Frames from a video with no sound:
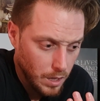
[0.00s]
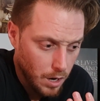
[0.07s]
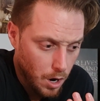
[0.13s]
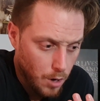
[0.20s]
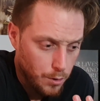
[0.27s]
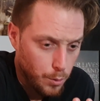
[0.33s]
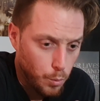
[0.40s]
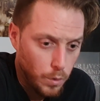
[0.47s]
are
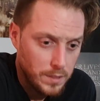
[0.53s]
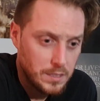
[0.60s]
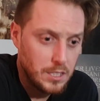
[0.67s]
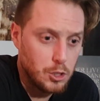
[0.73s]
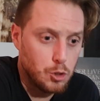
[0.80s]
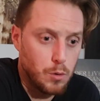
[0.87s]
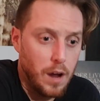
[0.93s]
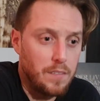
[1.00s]
the ones he's
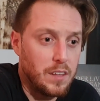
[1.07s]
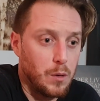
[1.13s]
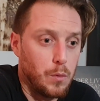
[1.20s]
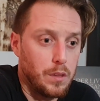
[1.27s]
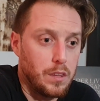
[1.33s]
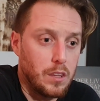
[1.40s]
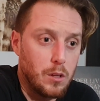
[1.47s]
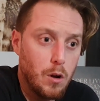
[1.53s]
traveling
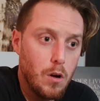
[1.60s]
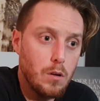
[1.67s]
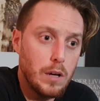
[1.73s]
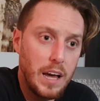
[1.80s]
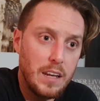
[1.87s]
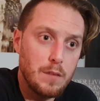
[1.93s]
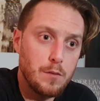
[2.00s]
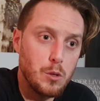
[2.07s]
with, and they're all
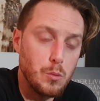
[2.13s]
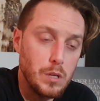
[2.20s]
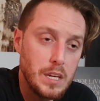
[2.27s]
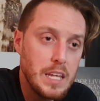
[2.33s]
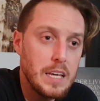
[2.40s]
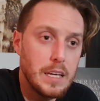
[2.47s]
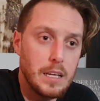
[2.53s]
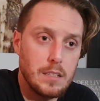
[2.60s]
kind of
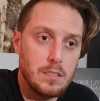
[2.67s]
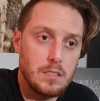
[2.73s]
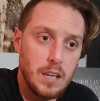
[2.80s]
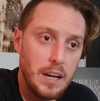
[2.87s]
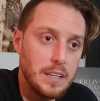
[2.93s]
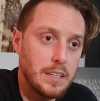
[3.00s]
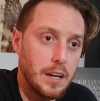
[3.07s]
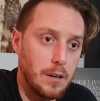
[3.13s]
unique as
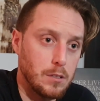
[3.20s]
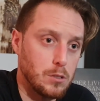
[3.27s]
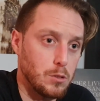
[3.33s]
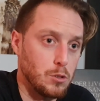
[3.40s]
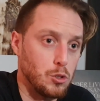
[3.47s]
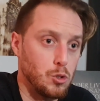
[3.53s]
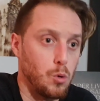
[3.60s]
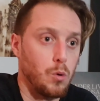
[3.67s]
side
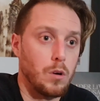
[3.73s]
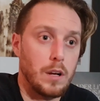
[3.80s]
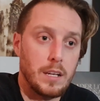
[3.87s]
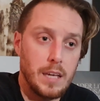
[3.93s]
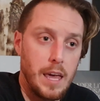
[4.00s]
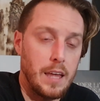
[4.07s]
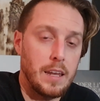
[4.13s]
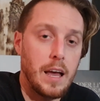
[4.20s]
characters. Dora,
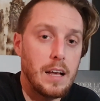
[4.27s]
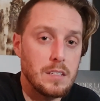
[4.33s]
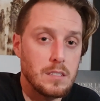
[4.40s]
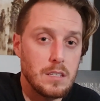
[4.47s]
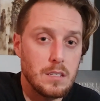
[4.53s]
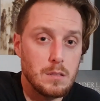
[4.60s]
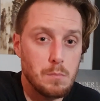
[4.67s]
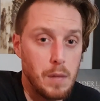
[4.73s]
again, has
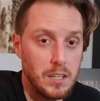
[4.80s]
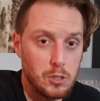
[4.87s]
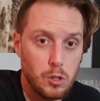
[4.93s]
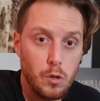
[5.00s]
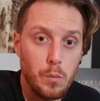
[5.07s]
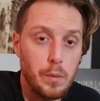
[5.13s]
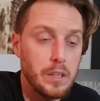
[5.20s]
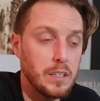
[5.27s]
this magical
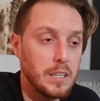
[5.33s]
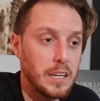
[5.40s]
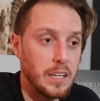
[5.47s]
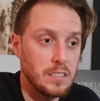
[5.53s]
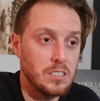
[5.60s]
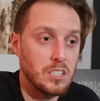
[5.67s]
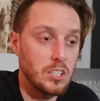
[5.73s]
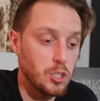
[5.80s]
ability, and
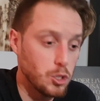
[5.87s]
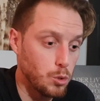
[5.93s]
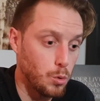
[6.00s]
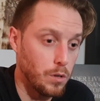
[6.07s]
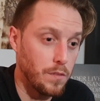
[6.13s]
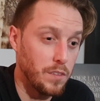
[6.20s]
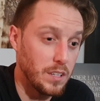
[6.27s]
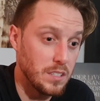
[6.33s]
she's sort
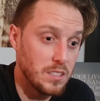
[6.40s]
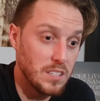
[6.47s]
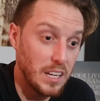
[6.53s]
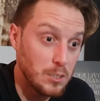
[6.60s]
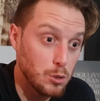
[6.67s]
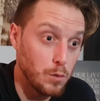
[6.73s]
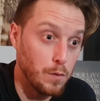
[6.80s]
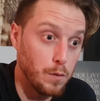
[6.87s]
of the
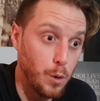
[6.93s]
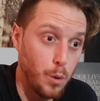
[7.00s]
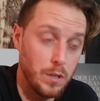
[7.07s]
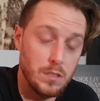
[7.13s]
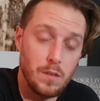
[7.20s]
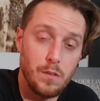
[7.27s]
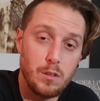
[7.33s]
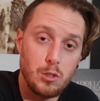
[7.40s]
central
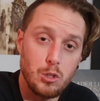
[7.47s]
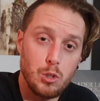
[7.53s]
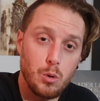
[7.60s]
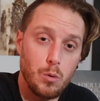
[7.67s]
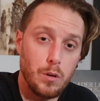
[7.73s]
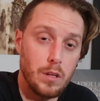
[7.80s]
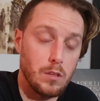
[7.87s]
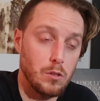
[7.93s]
focus of the
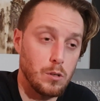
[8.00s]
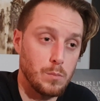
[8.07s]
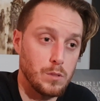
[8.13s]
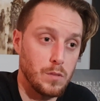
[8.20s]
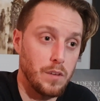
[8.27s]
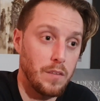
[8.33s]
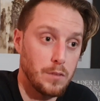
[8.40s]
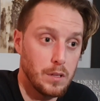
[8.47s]
story in terms of
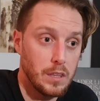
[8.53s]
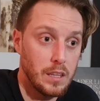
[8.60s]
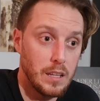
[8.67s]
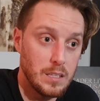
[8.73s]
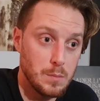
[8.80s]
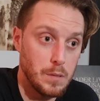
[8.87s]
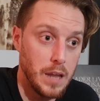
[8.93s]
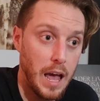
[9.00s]
everything
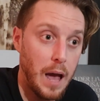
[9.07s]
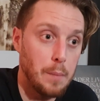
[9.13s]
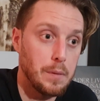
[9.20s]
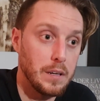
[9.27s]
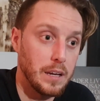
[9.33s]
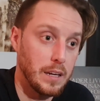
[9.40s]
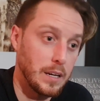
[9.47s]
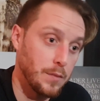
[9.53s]
that's been
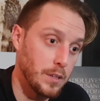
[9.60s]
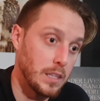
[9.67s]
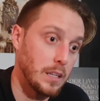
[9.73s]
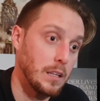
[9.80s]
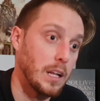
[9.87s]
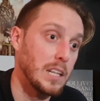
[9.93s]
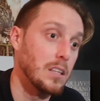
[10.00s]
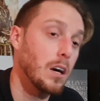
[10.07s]
happening, and everything
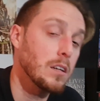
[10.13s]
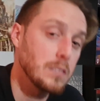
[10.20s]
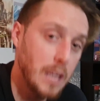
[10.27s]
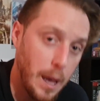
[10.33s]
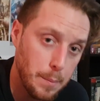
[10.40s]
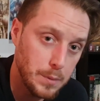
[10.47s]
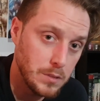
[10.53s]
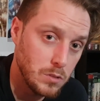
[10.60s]
that does
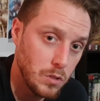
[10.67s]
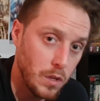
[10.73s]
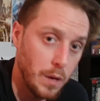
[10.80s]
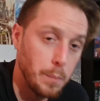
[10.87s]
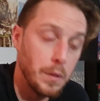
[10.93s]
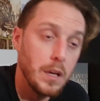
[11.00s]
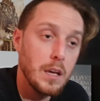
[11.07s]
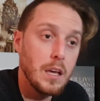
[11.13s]
happen to
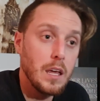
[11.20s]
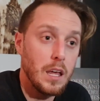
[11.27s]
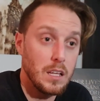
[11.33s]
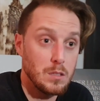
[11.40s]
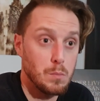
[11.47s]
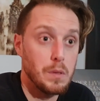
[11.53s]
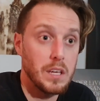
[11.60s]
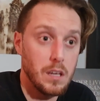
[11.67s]
them is
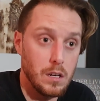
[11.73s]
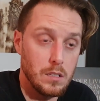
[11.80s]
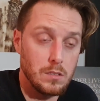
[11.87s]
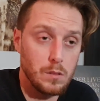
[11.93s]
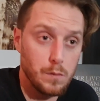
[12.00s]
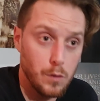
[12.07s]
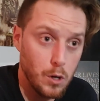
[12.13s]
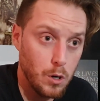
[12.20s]
because
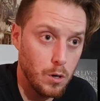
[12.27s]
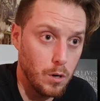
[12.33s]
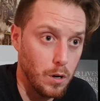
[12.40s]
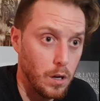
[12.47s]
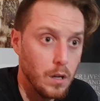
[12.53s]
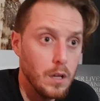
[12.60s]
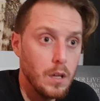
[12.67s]
of her.